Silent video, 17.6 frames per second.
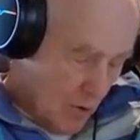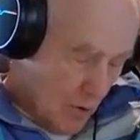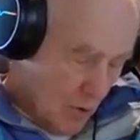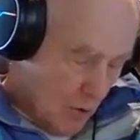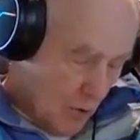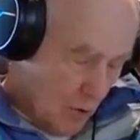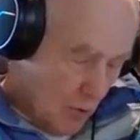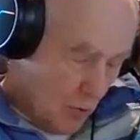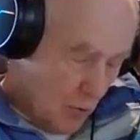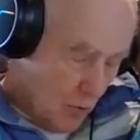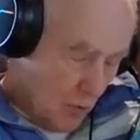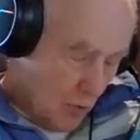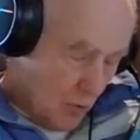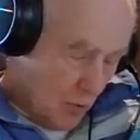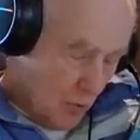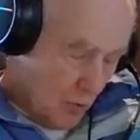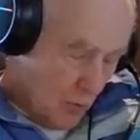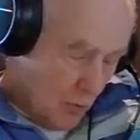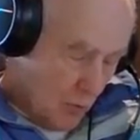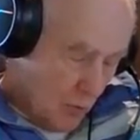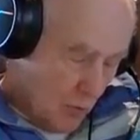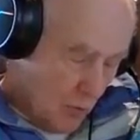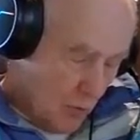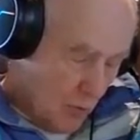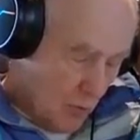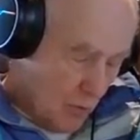You
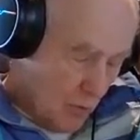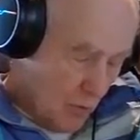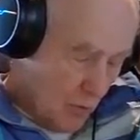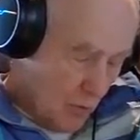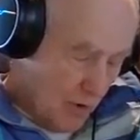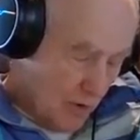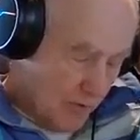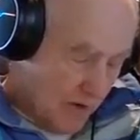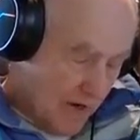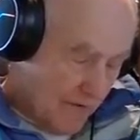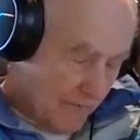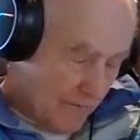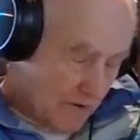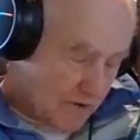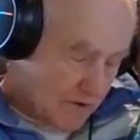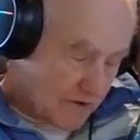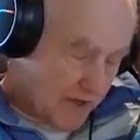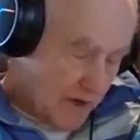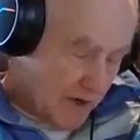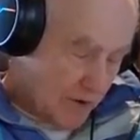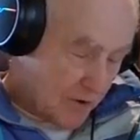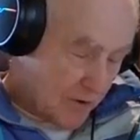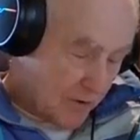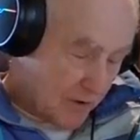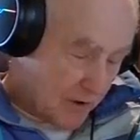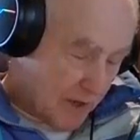will never see
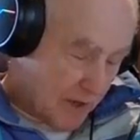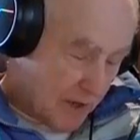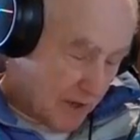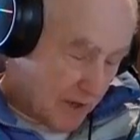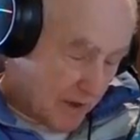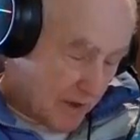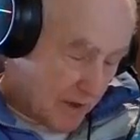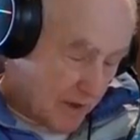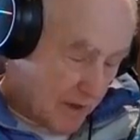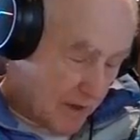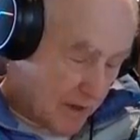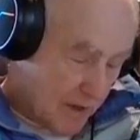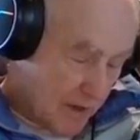her again.